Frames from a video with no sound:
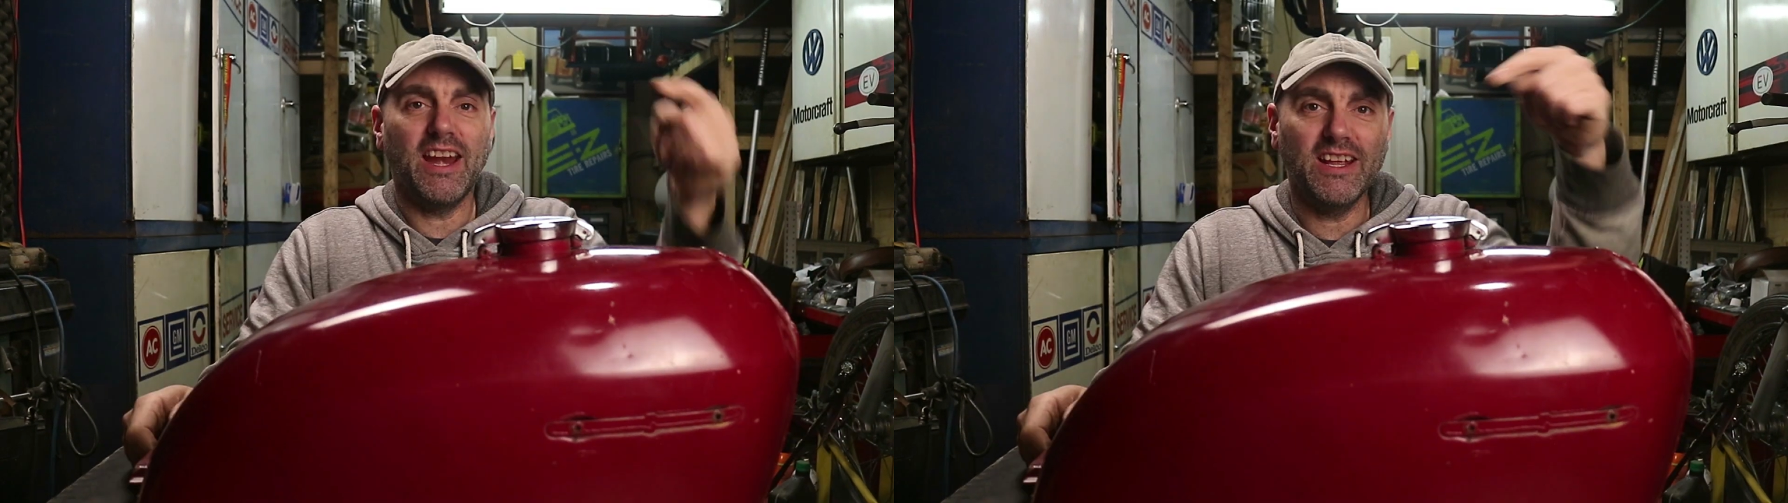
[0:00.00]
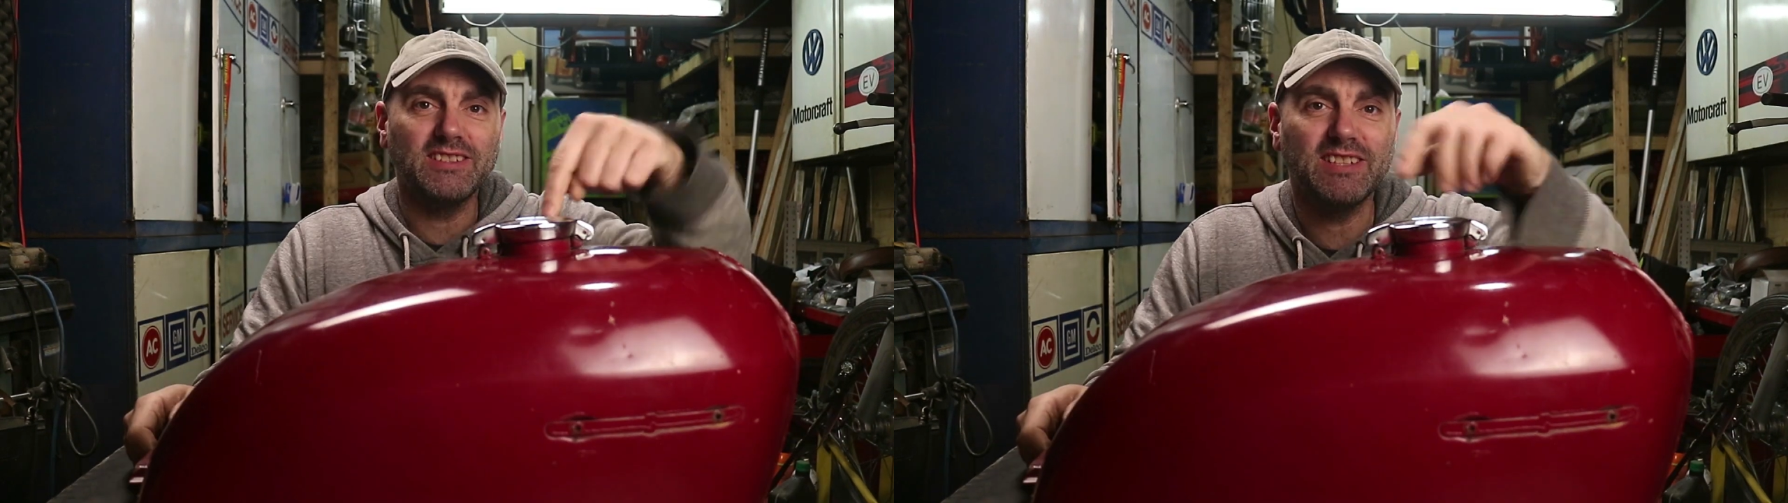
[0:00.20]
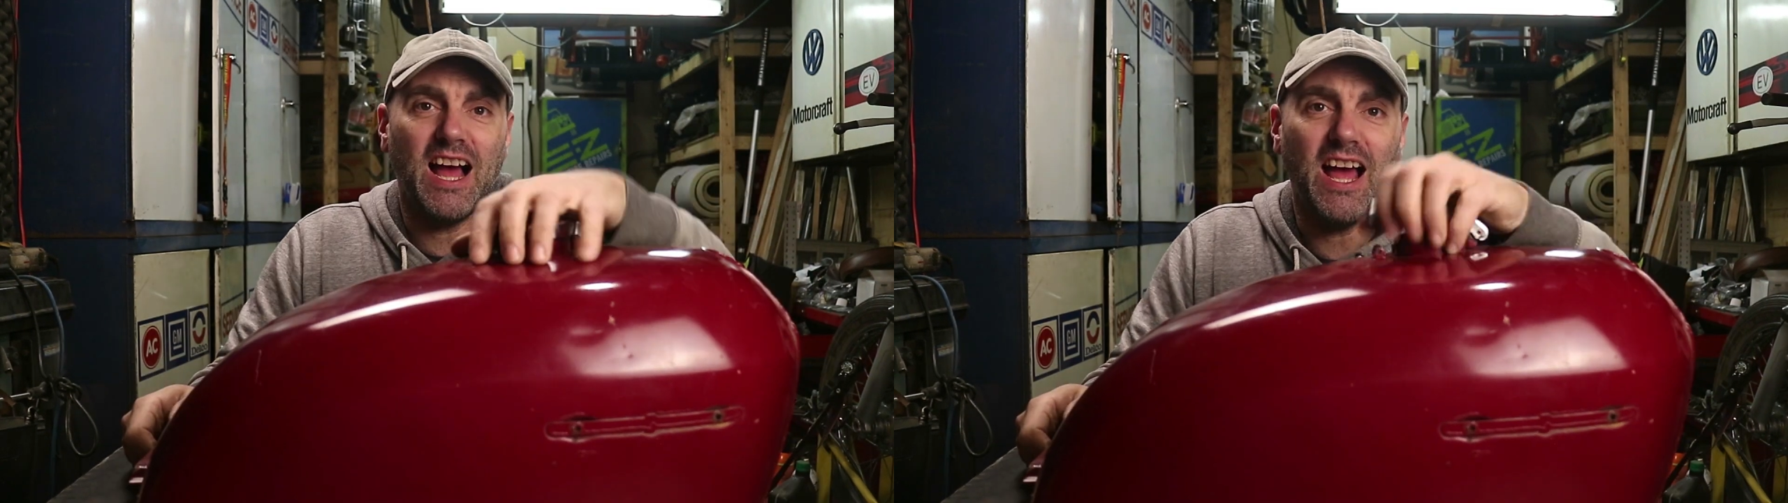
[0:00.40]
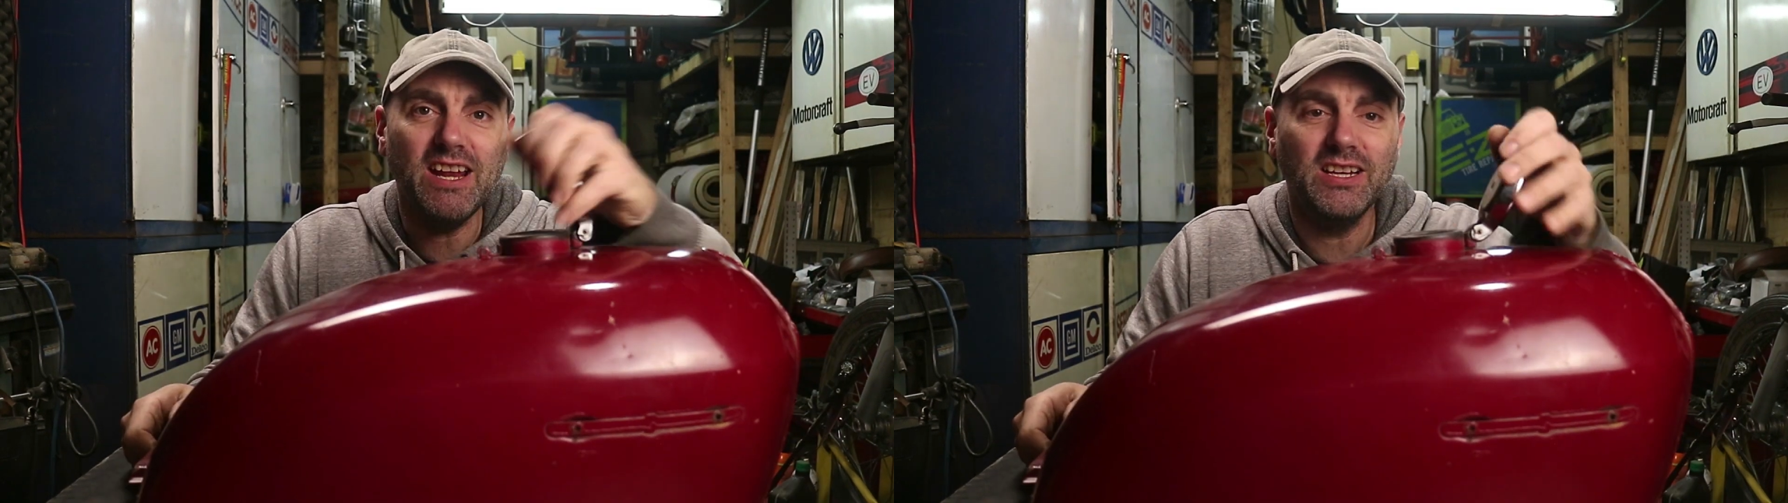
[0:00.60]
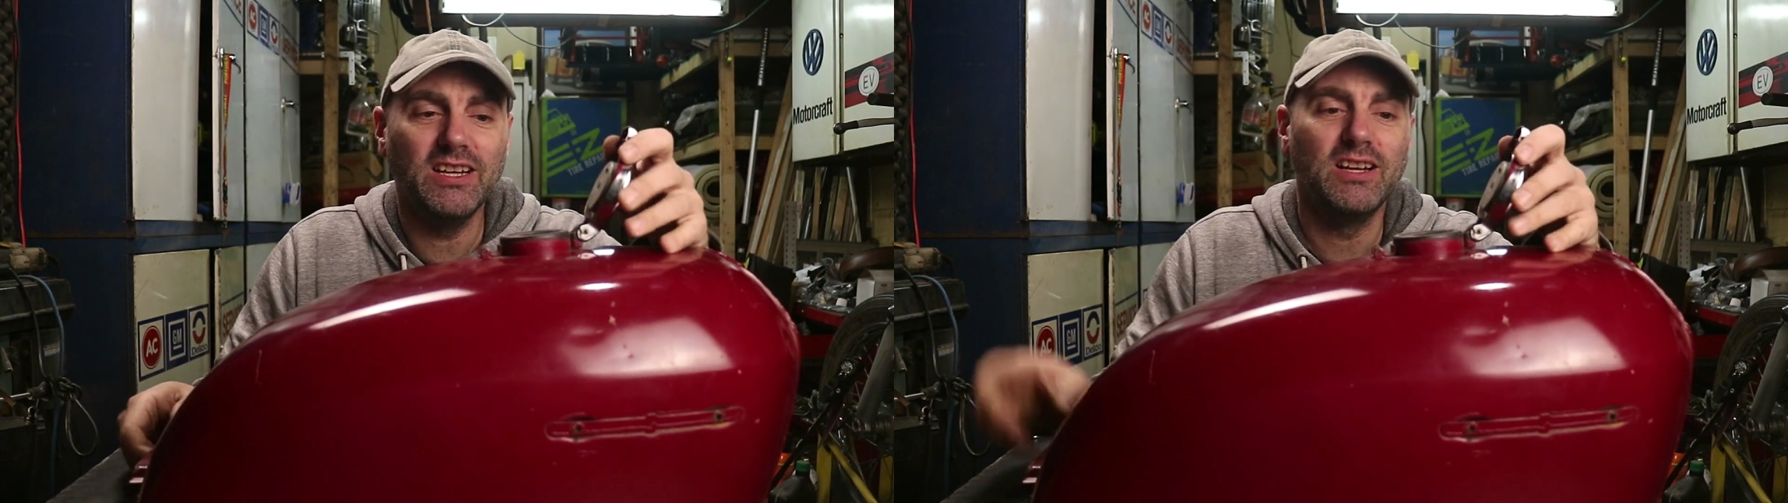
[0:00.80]
And inside,
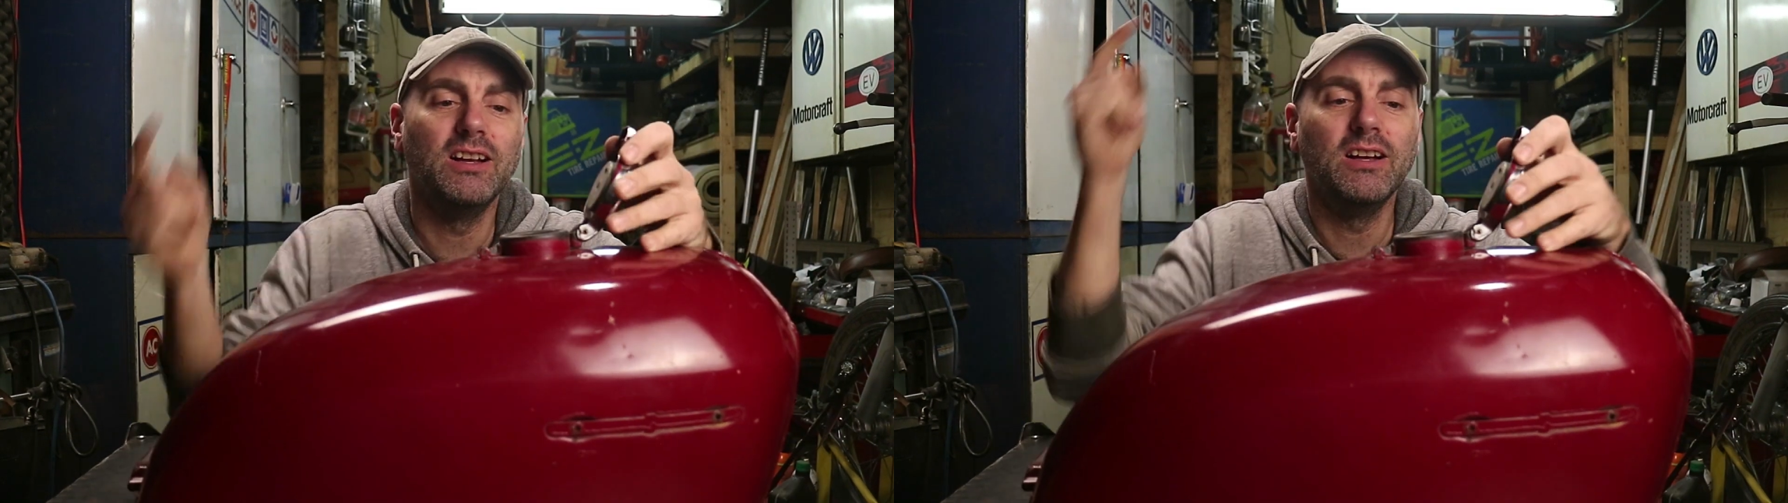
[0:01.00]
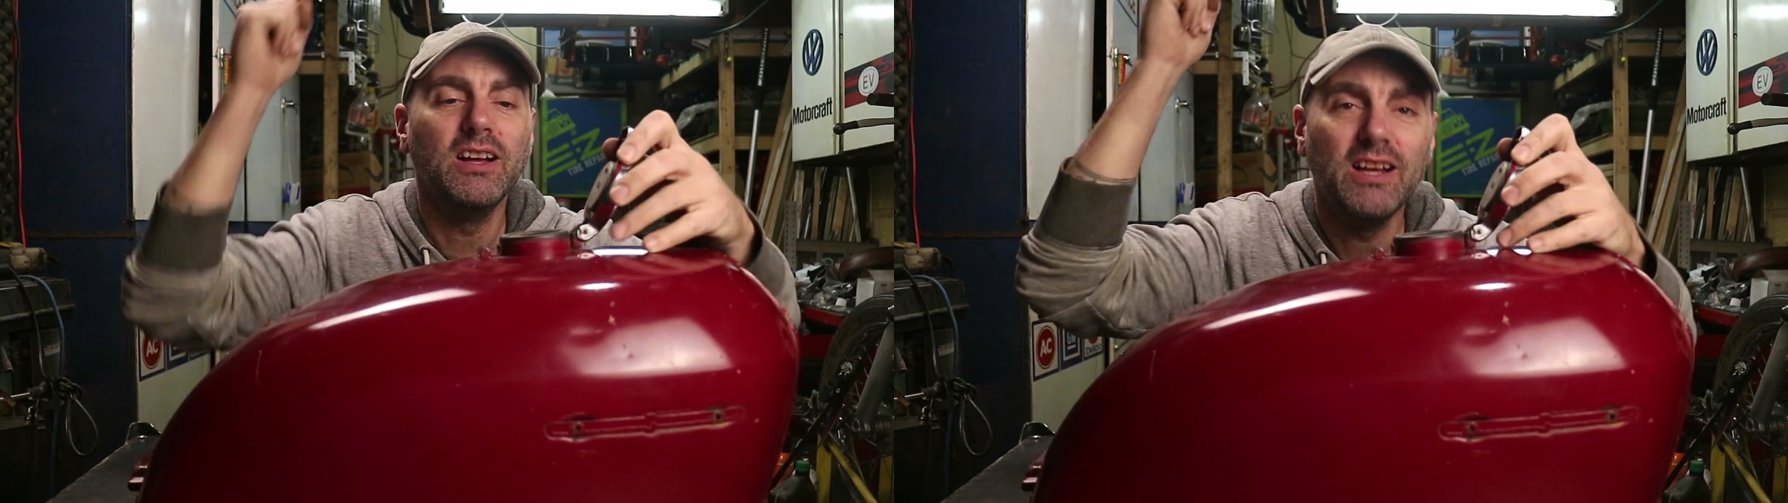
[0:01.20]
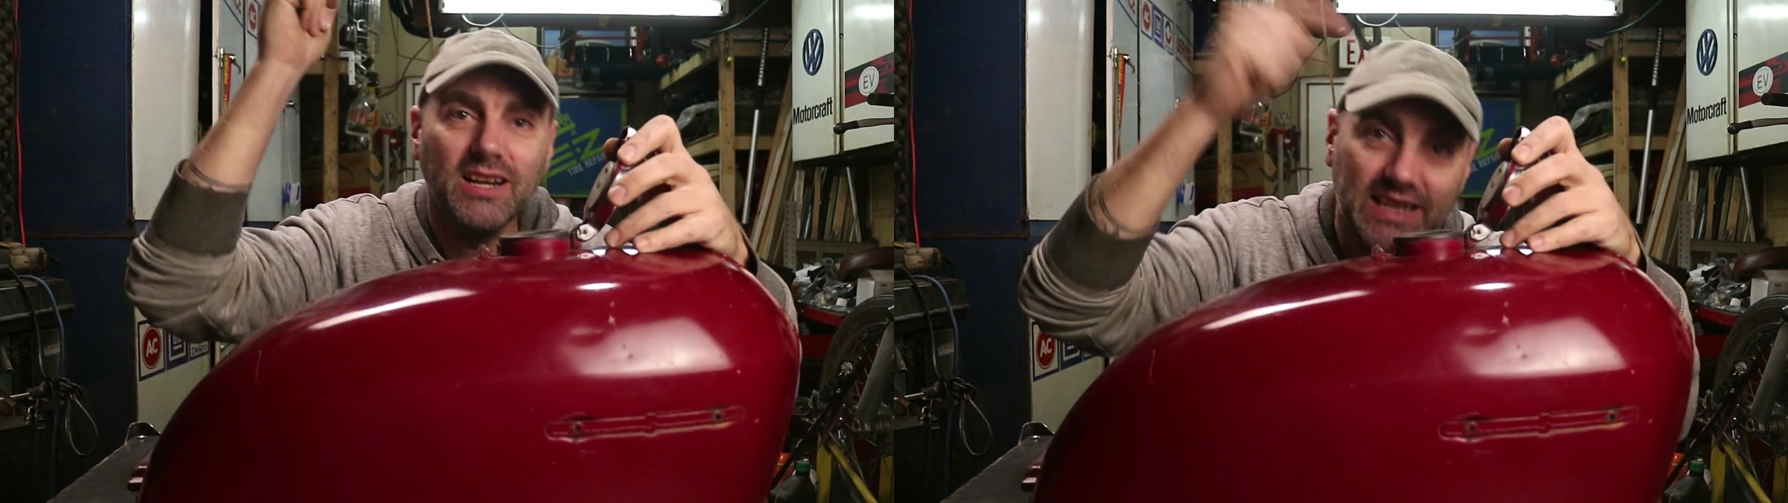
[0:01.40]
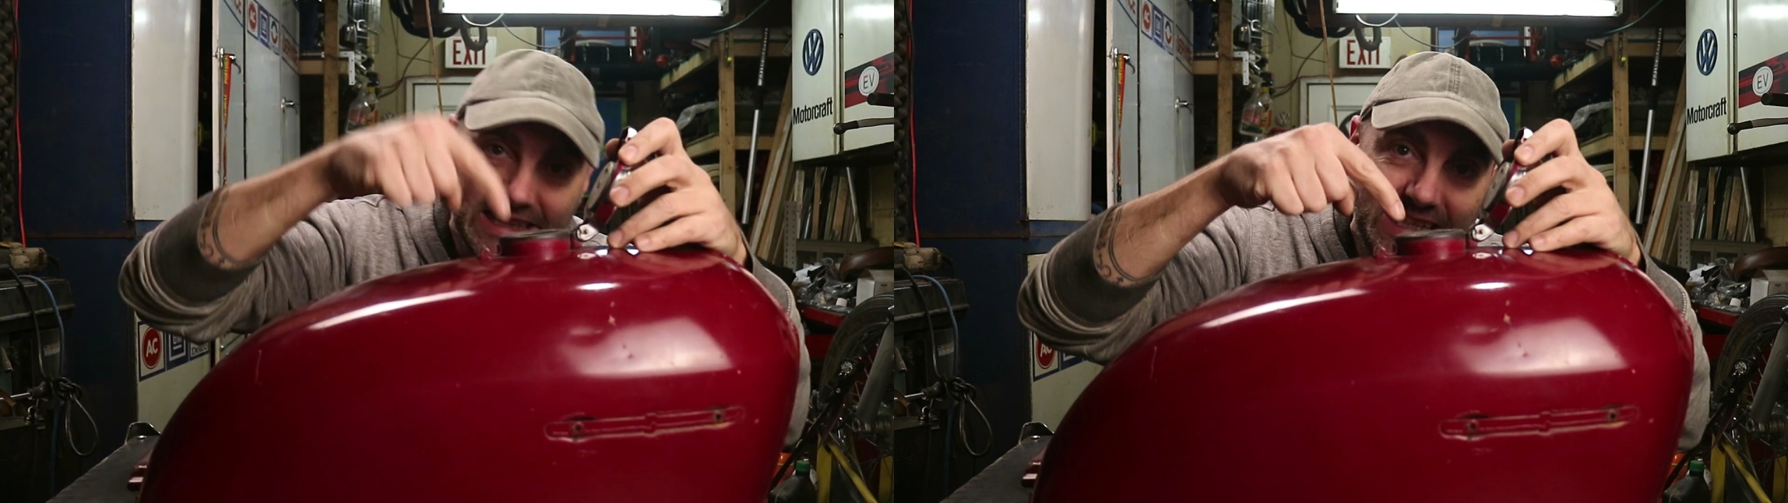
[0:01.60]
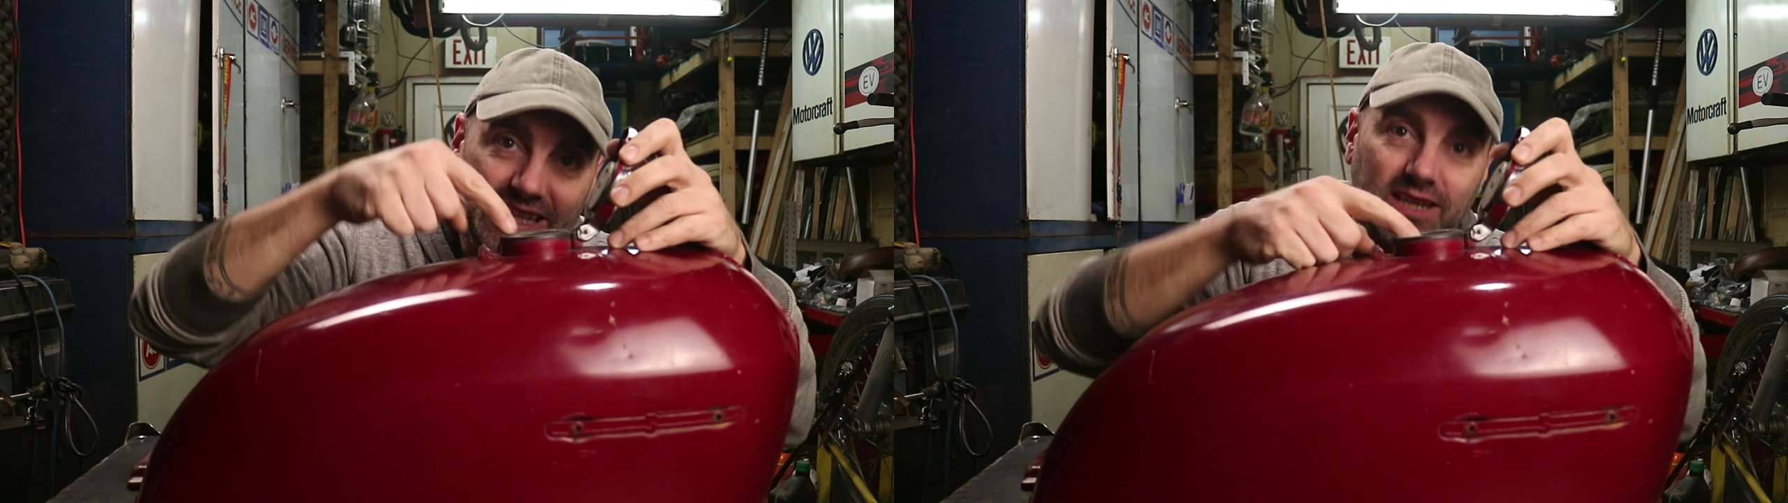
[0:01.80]

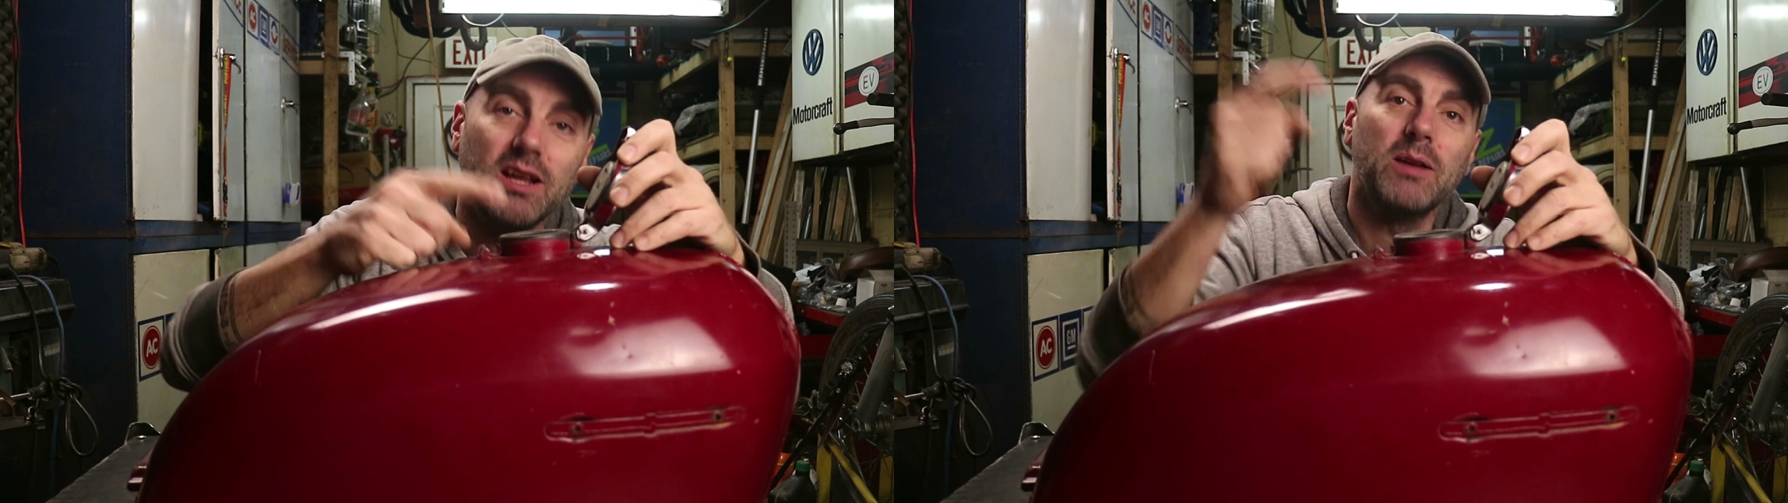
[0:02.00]
clean.